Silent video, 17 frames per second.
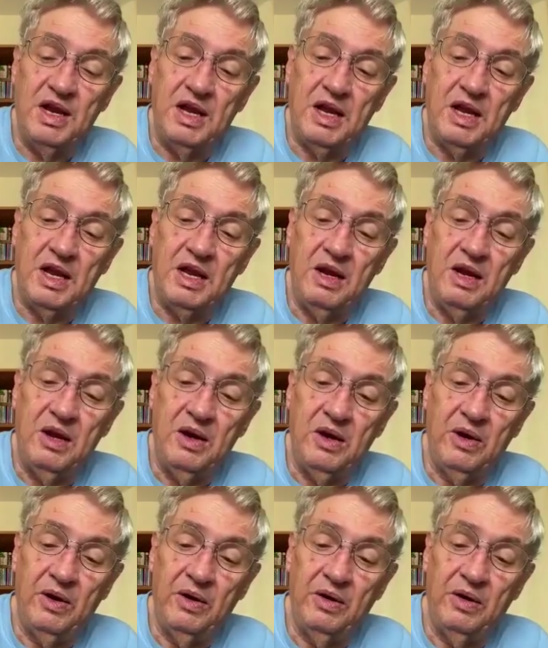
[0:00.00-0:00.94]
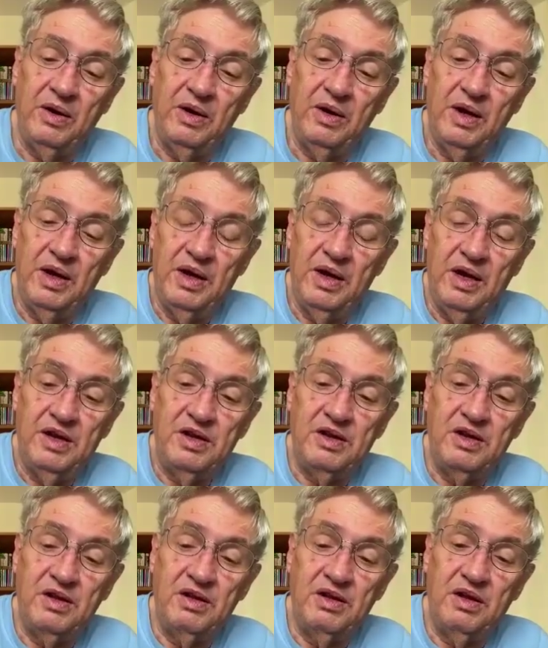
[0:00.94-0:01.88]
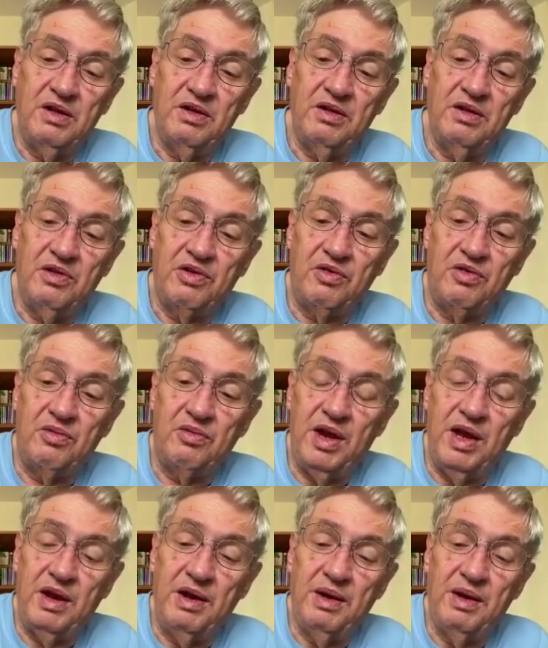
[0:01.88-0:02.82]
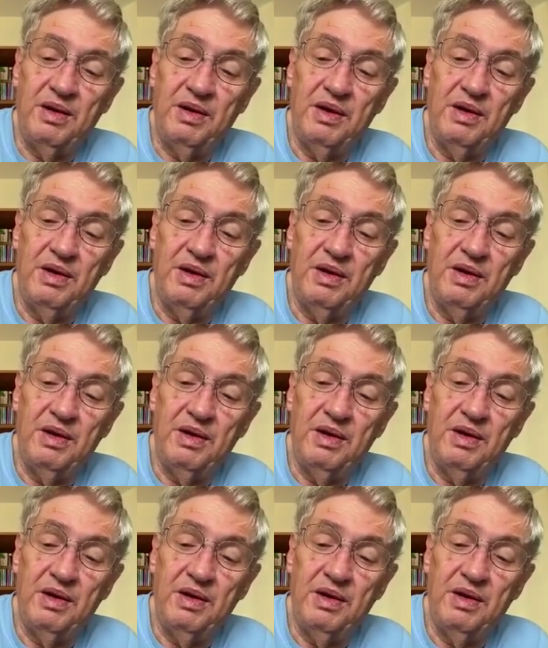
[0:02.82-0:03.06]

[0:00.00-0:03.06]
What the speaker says: adhere to the thread.